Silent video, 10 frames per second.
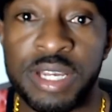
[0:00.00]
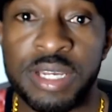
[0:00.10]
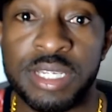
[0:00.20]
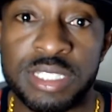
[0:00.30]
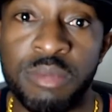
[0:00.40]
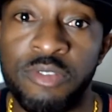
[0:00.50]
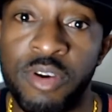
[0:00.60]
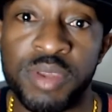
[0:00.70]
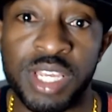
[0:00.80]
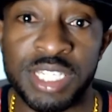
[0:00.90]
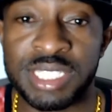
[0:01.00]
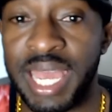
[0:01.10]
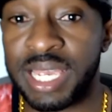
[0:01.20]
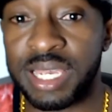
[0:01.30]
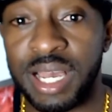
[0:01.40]
Some of them is
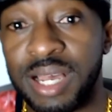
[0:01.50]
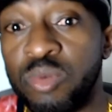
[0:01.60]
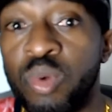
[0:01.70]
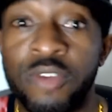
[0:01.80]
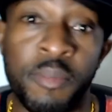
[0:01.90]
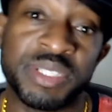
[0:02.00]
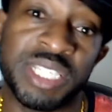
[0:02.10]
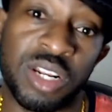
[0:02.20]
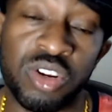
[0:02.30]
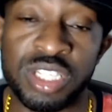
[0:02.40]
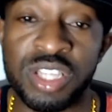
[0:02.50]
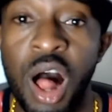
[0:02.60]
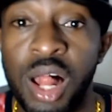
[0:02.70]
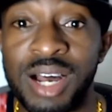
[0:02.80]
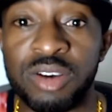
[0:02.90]
like one of them, in particular, the
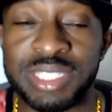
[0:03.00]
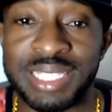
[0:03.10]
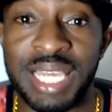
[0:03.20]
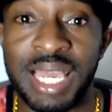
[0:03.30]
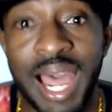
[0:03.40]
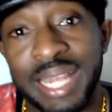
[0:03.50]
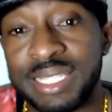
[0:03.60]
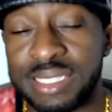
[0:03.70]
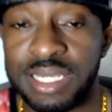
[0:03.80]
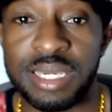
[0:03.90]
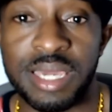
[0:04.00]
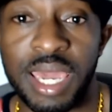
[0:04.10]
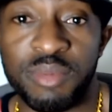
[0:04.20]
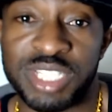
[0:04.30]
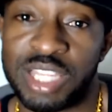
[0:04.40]
Dollhouse, is a hide and seek game,
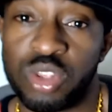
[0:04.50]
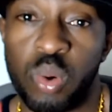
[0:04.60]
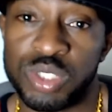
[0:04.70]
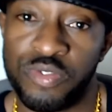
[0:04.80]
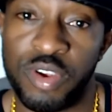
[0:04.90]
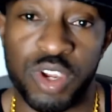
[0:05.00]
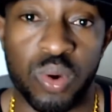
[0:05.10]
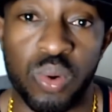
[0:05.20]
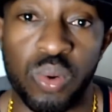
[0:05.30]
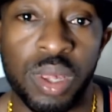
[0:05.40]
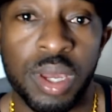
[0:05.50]
which I thought was very cool